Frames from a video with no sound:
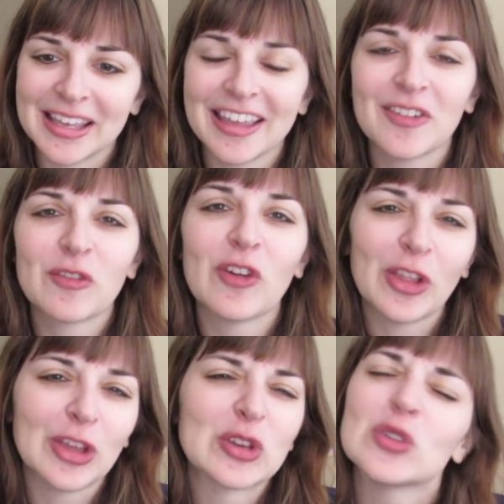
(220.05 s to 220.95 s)
Like, it
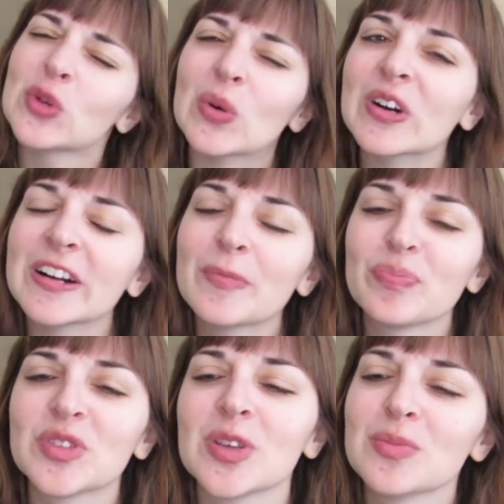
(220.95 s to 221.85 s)
felt like a chore
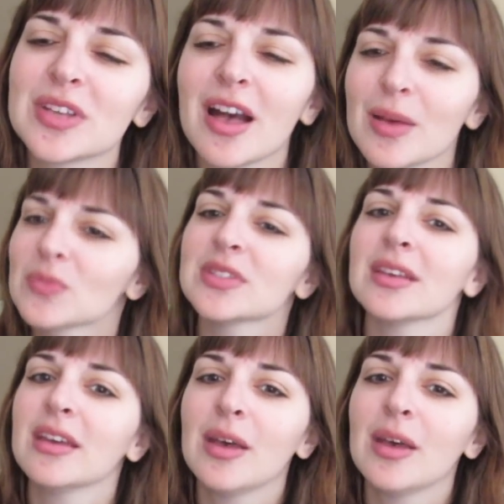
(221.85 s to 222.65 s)
sometimes,